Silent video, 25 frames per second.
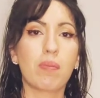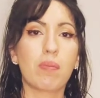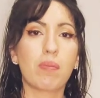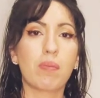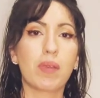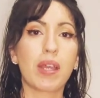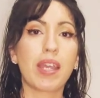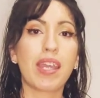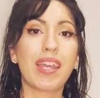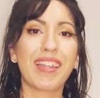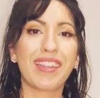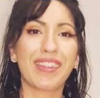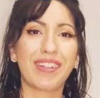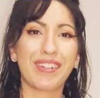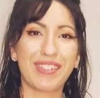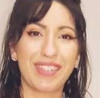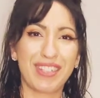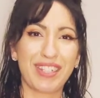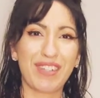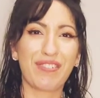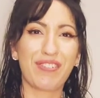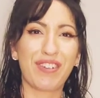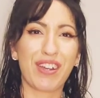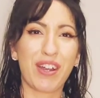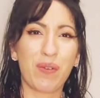again, they're
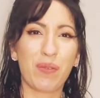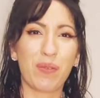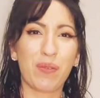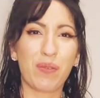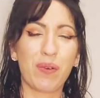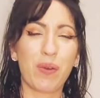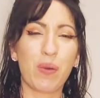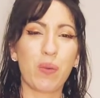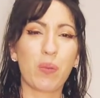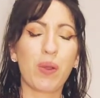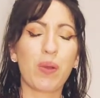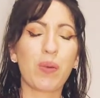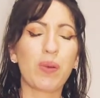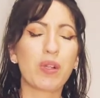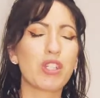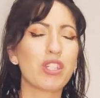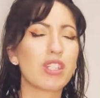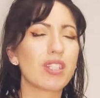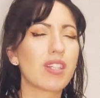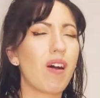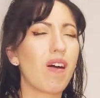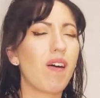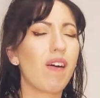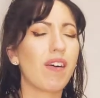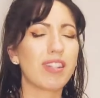different, which is
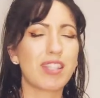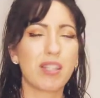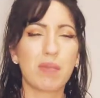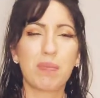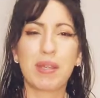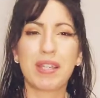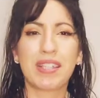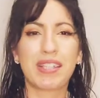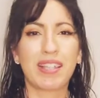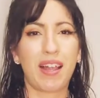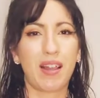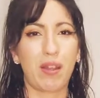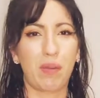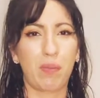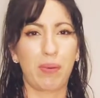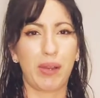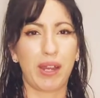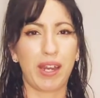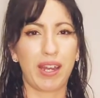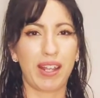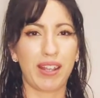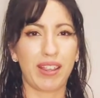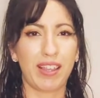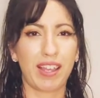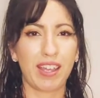to be
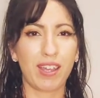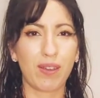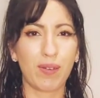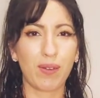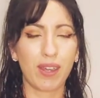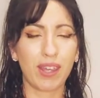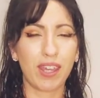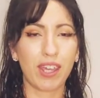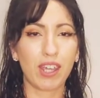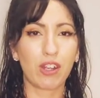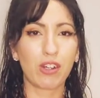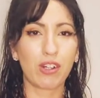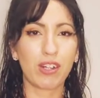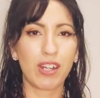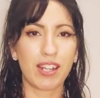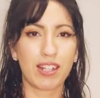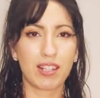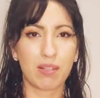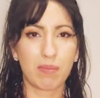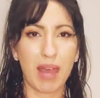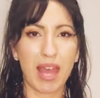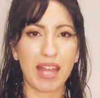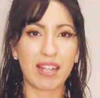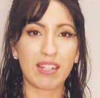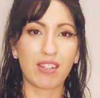celebrated, that you can get your needs
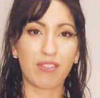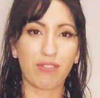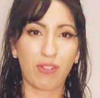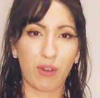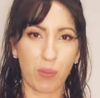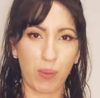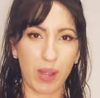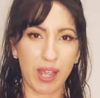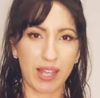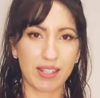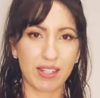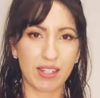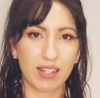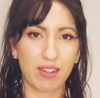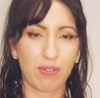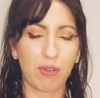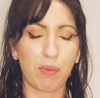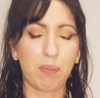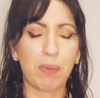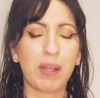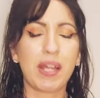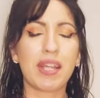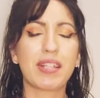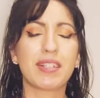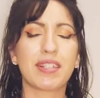met in different ways at different
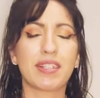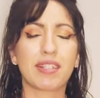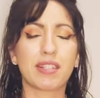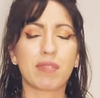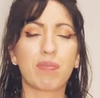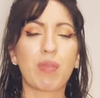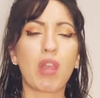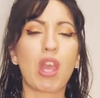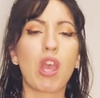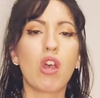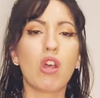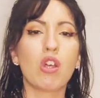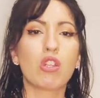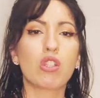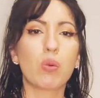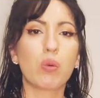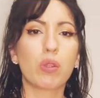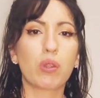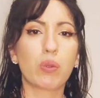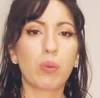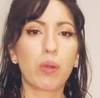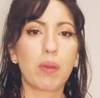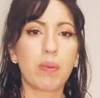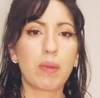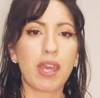places. So with the
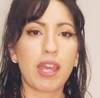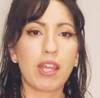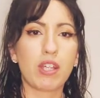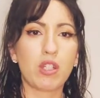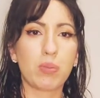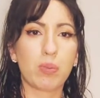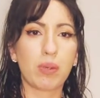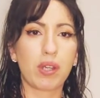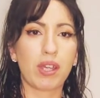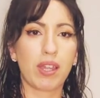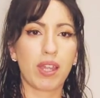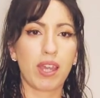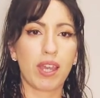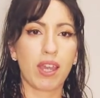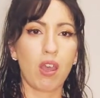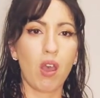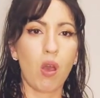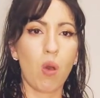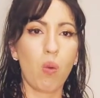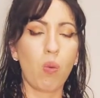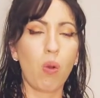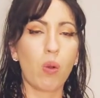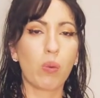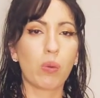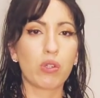rib cage breathing,
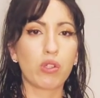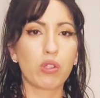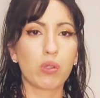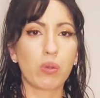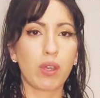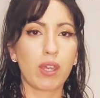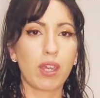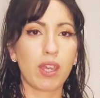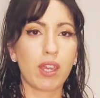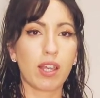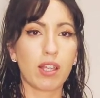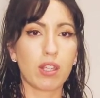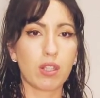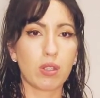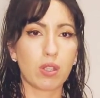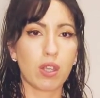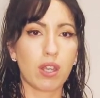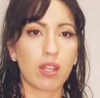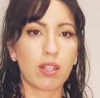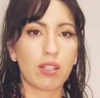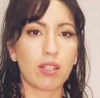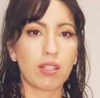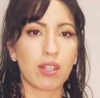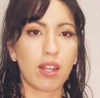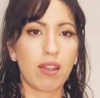what we're doing is,
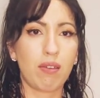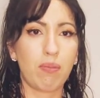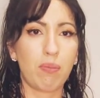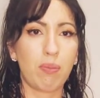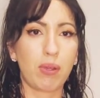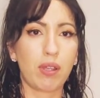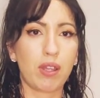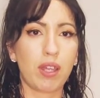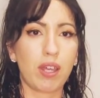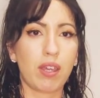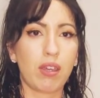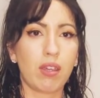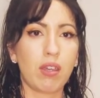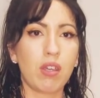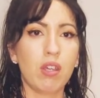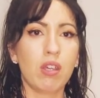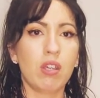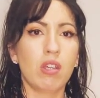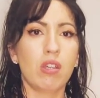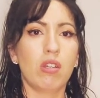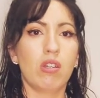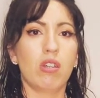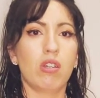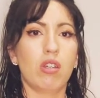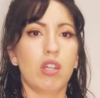instead of breathing
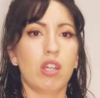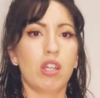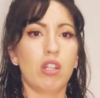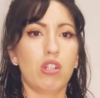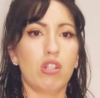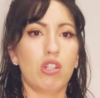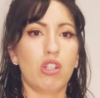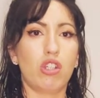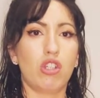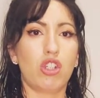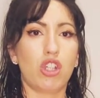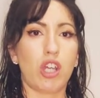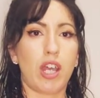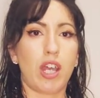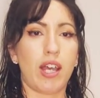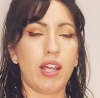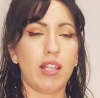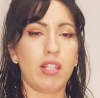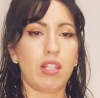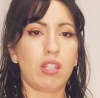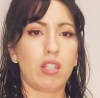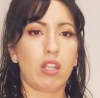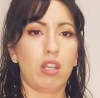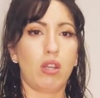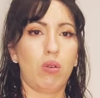into the
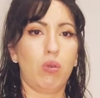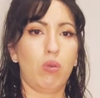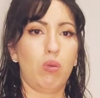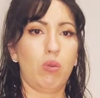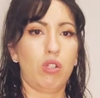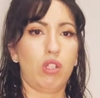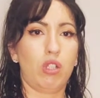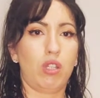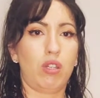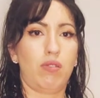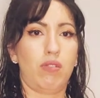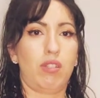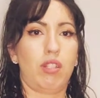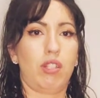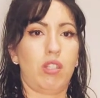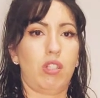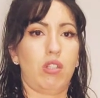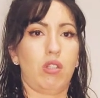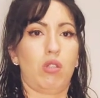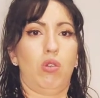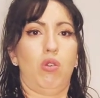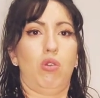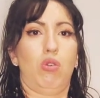chest, which gives us this